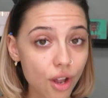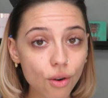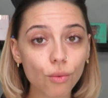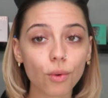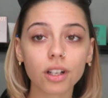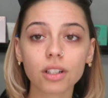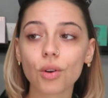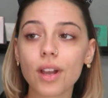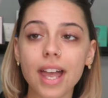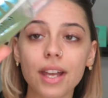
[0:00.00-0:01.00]
So we're gonna
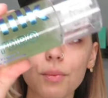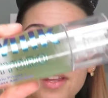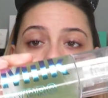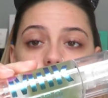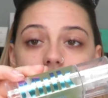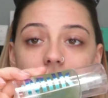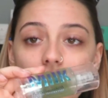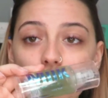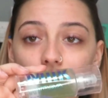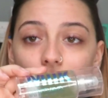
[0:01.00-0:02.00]
go ahead with this
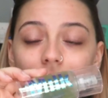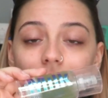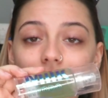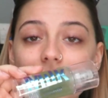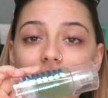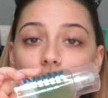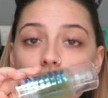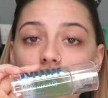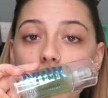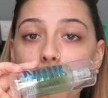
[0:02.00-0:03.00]
guy right over here. This is the
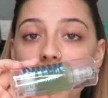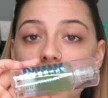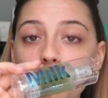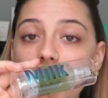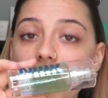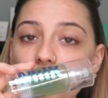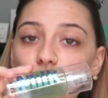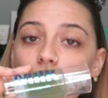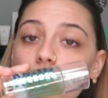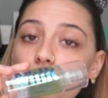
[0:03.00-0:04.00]
Milk Makeup
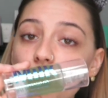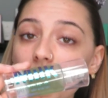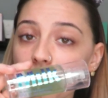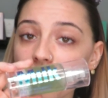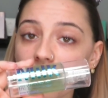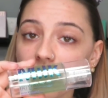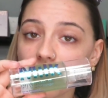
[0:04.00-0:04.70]
Hydro Grip Primer.